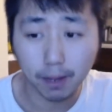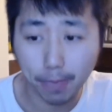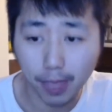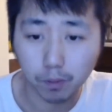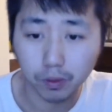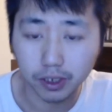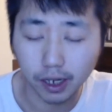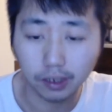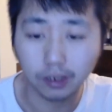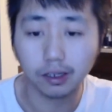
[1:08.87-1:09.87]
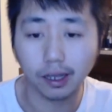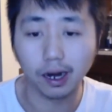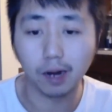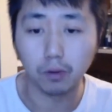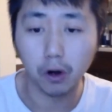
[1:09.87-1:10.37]
I pretend that I'm
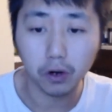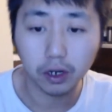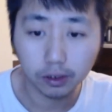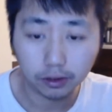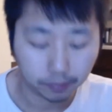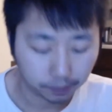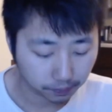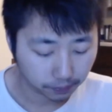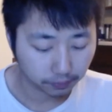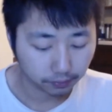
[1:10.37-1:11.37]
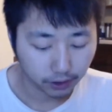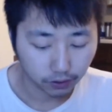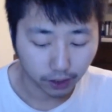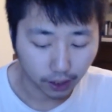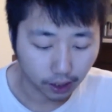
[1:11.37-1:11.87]
broke when
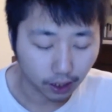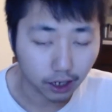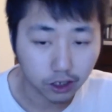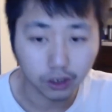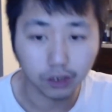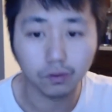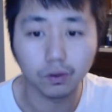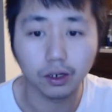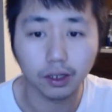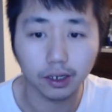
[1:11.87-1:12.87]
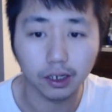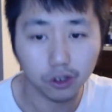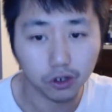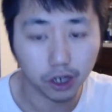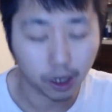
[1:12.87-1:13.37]
I actually work like a decent
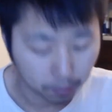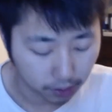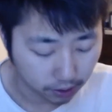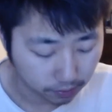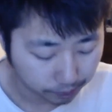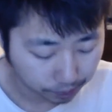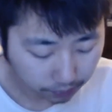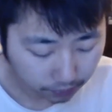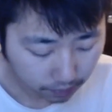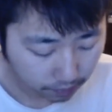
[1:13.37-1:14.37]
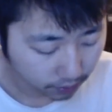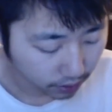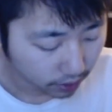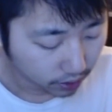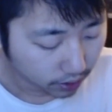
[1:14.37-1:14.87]
job, but
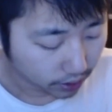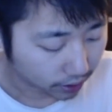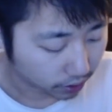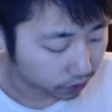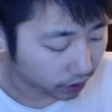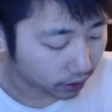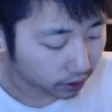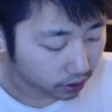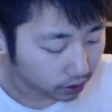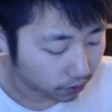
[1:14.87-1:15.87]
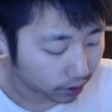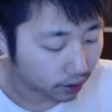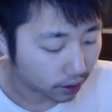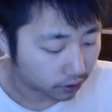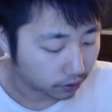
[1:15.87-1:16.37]
yeah, the food I eat right
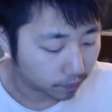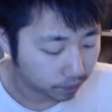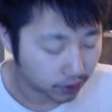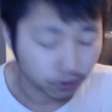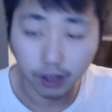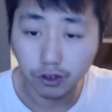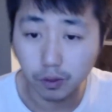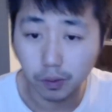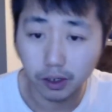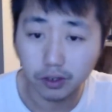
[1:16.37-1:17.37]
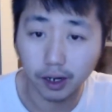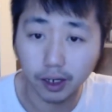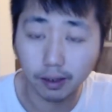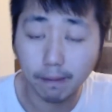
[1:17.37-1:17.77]
now is not super exciting.